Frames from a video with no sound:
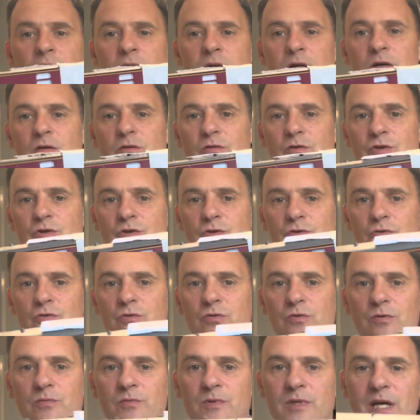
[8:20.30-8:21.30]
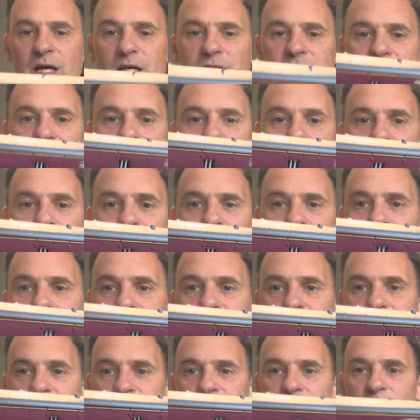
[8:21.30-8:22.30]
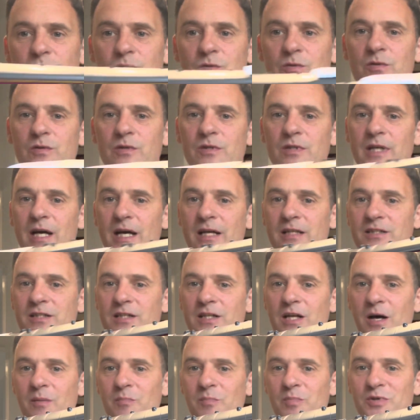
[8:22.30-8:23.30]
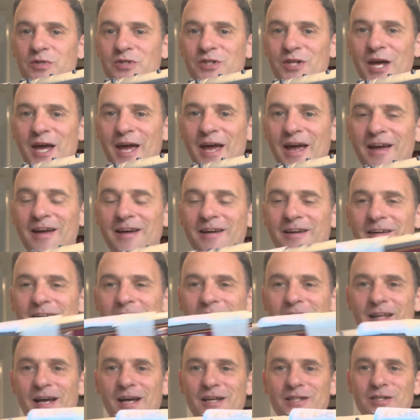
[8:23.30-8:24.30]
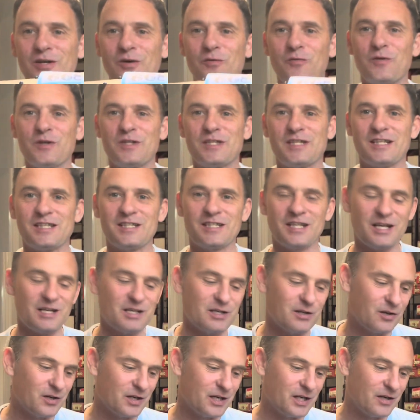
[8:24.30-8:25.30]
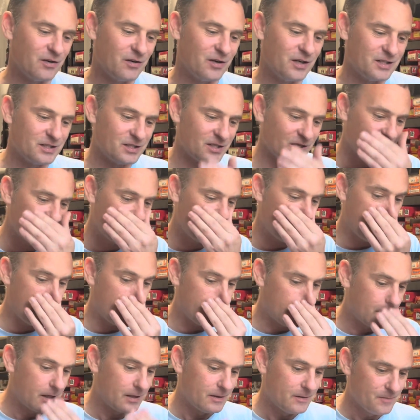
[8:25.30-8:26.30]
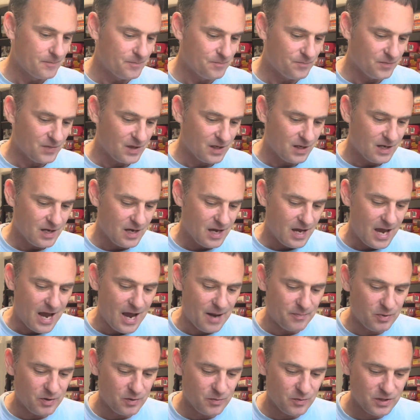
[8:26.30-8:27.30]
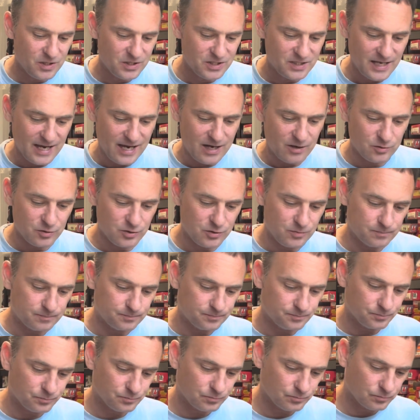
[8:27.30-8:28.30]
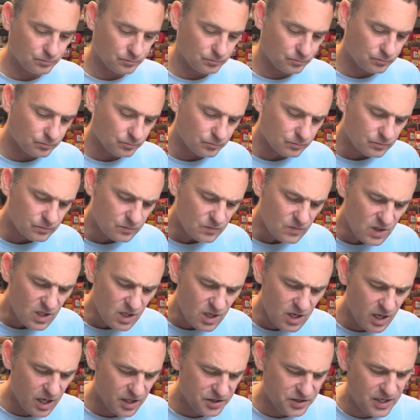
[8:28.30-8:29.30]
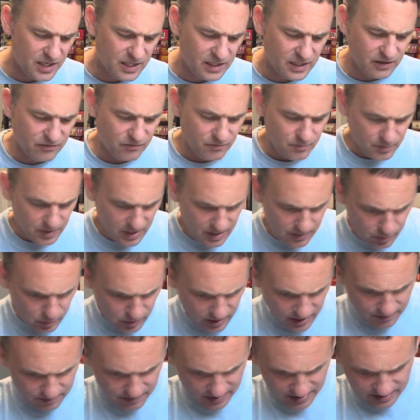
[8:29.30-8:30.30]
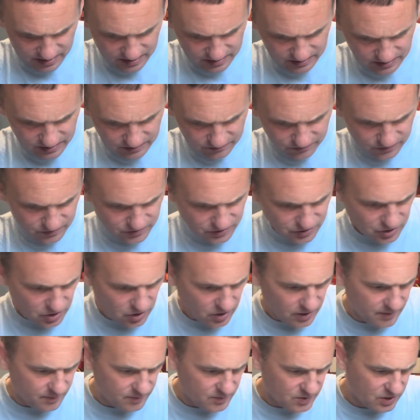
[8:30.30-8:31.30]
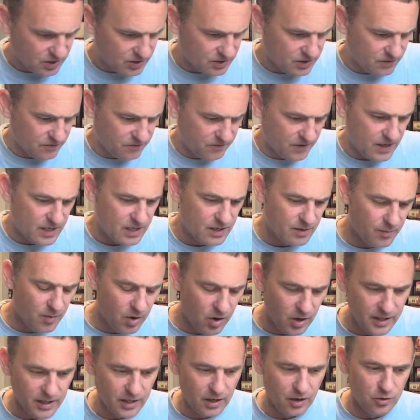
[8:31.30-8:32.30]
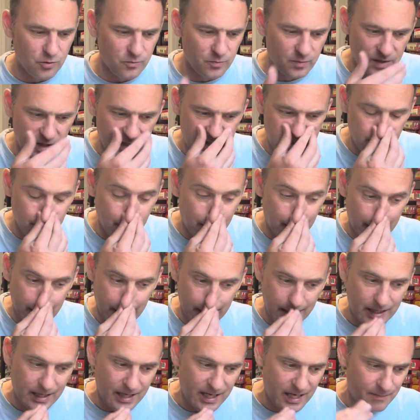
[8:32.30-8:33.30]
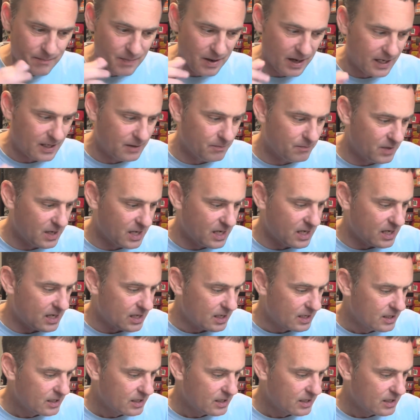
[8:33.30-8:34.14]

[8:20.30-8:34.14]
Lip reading: not sure, that's the numbers, or that's the numbers there. That sold for £16.99. So yeah, happy with the sales. I think different people get paid at different times, because a friend of mine owed me some money and he paid me